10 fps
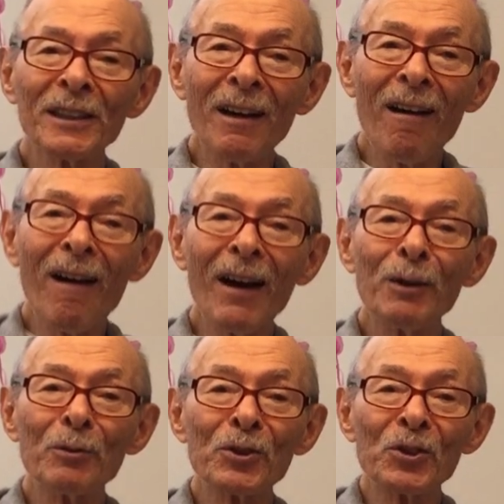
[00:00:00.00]
and
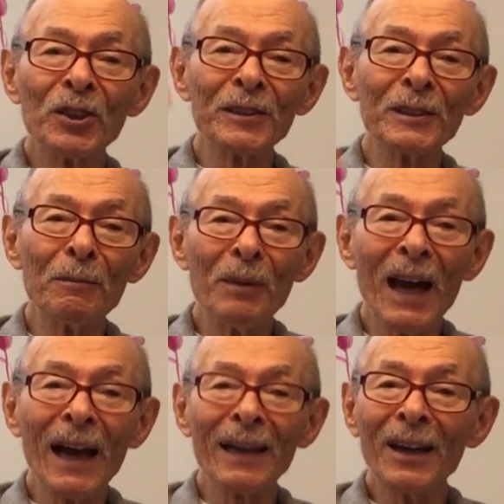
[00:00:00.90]
I would sit in the
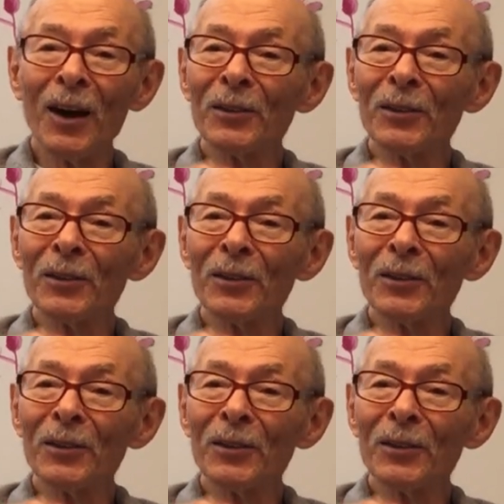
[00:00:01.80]
back